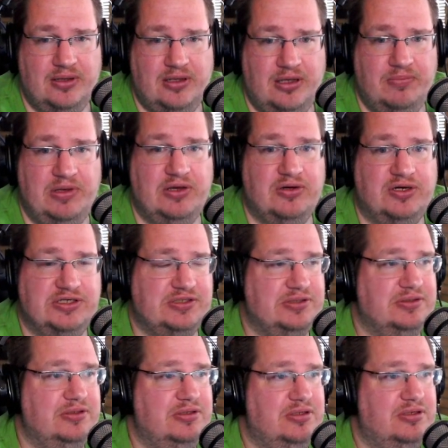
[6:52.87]
because
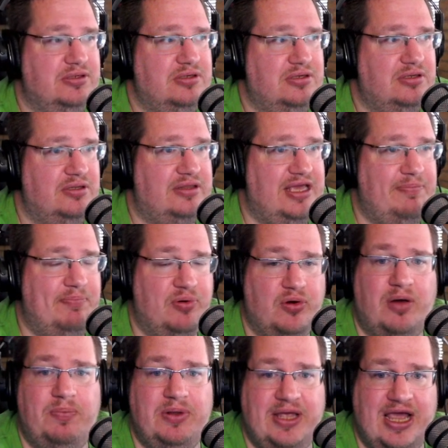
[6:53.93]
they
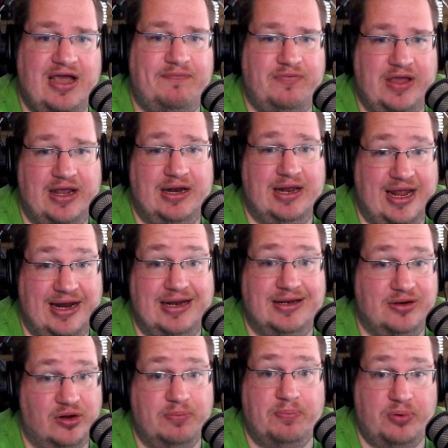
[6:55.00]
probably have, and, and
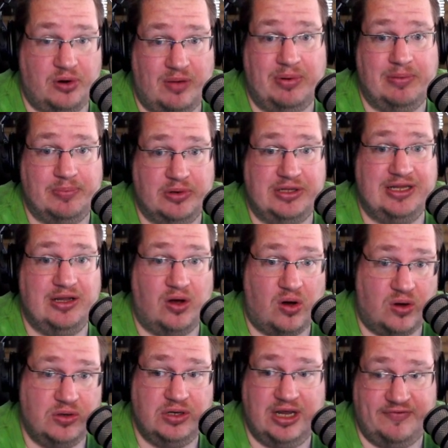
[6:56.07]
not probably, but they
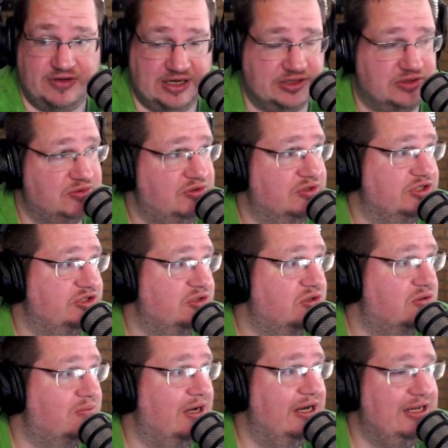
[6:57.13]
all, as, as you just saw
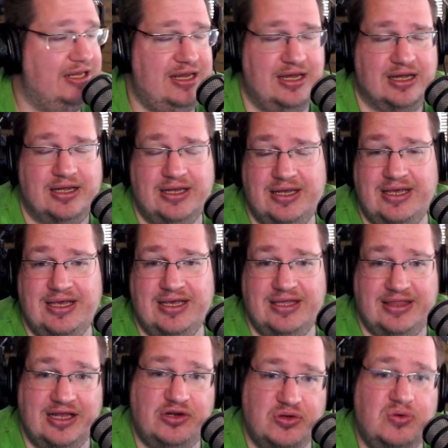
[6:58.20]
right here,
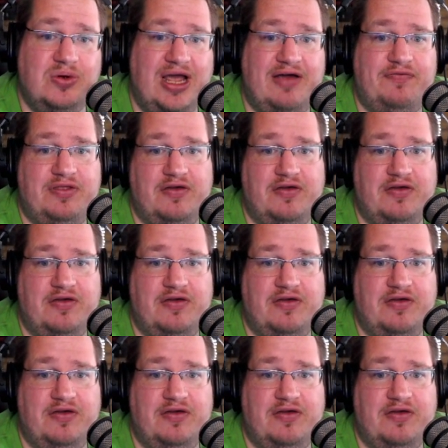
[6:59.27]
they do have their